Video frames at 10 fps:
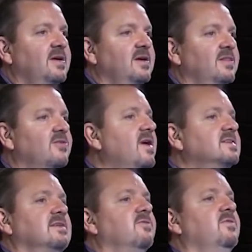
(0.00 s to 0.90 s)
they're
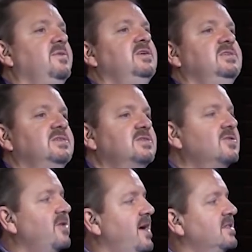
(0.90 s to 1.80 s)
asking for me, Jesus.
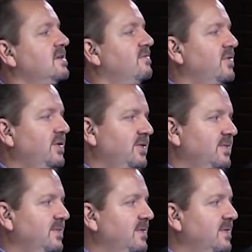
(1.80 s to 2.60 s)
They're not asking for you.